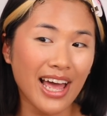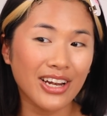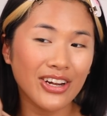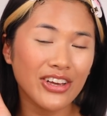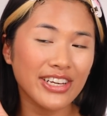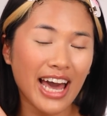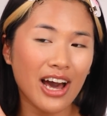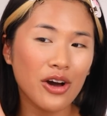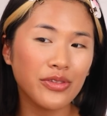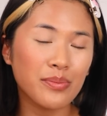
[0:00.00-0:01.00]
and look
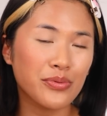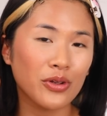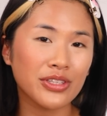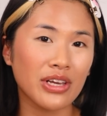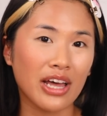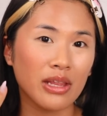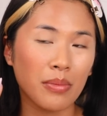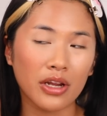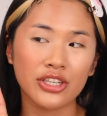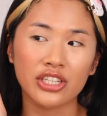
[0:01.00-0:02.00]
how the bronzer and the
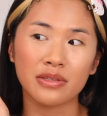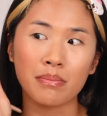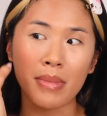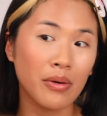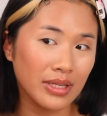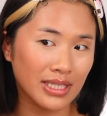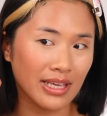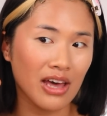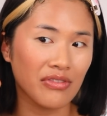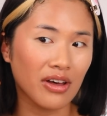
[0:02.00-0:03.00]
blusher just melted
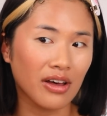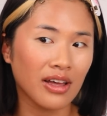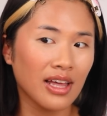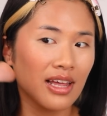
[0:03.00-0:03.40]
together.